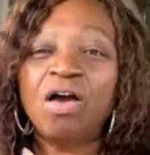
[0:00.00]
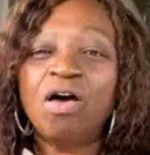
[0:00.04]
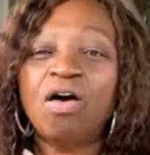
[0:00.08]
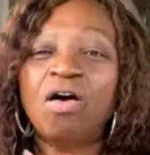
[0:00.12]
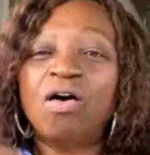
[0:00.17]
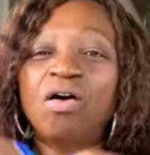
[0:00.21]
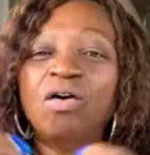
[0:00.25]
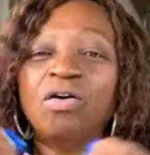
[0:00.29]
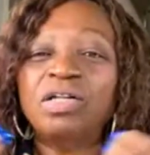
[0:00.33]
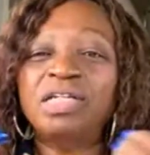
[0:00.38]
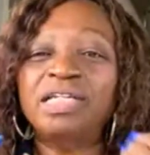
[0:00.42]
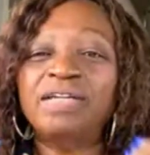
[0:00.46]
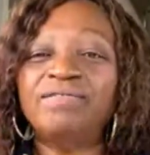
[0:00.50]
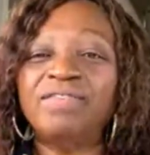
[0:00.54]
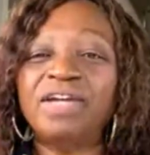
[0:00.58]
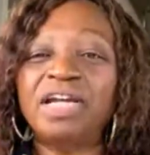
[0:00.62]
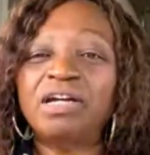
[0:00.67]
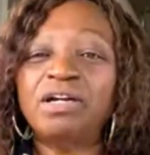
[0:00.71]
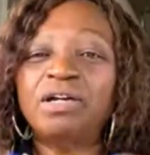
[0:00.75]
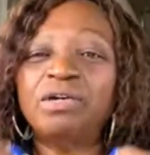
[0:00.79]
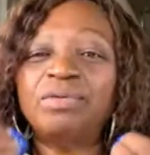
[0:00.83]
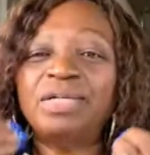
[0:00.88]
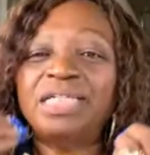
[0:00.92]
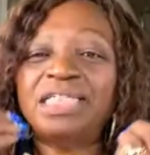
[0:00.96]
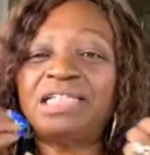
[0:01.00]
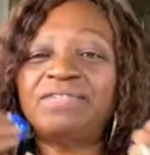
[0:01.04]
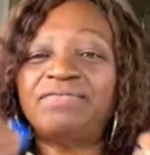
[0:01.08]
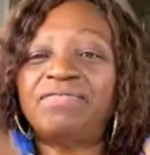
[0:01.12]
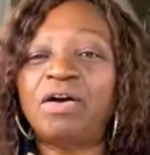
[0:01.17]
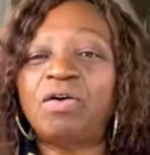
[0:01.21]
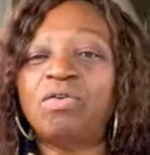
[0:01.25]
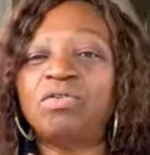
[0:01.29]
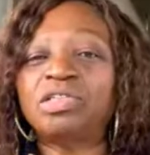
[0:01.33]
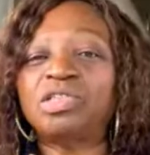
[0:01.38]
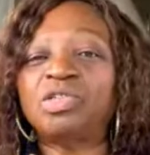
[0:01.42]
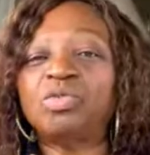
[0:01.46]
all the very rich
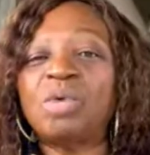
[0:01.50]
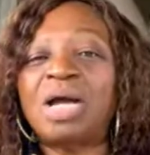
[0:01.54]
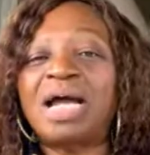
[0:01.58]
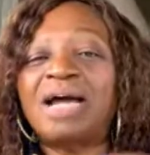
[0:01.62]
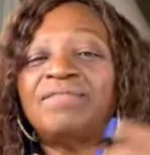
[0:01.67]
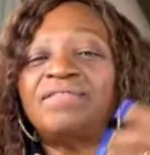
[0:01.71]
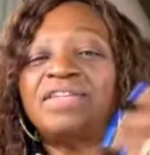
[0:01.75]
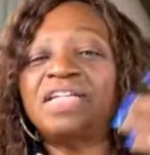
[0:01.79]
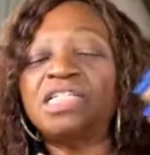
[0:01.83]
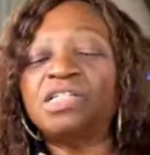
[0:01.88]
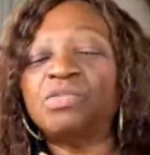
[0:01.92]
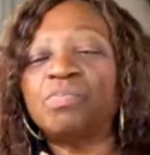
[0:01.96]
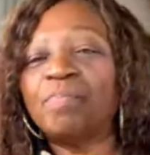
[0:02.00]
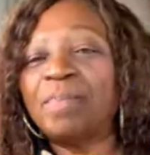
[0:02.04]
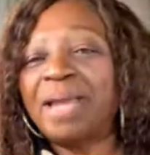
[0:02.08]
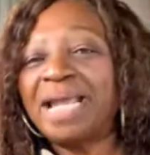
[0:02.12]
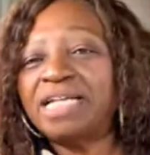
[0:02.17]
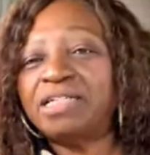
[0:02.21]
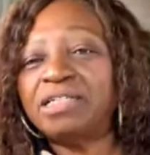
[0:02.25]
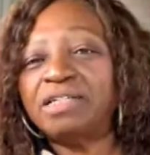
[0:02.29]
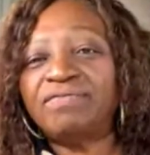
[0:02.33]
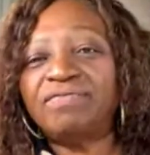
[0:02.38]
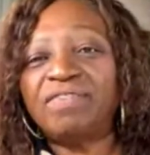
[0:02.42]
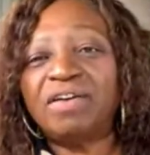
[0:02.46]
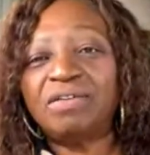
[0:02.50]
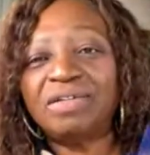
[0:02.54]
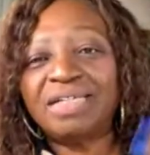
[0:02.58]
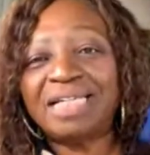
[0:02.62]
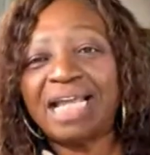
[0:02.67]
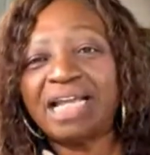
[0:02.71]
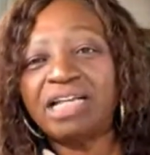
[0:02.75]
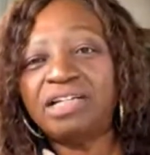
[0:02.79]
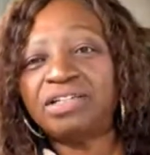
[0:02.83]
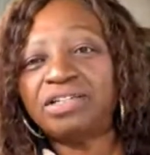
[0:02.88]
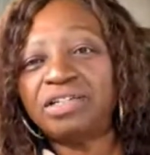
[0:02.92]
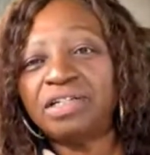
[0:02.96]
folks who have these major
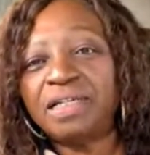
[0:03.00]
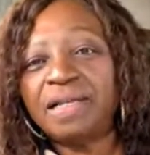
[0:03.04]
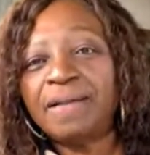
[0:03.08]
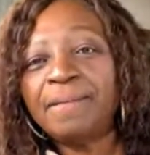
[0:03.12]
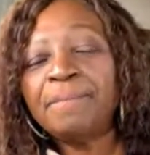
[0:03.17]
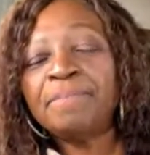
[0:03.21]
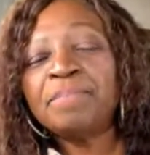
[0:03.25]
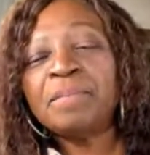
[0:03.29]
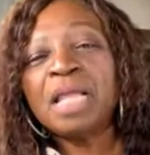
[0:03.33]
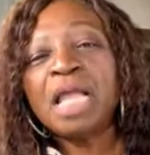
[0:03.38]
foundations.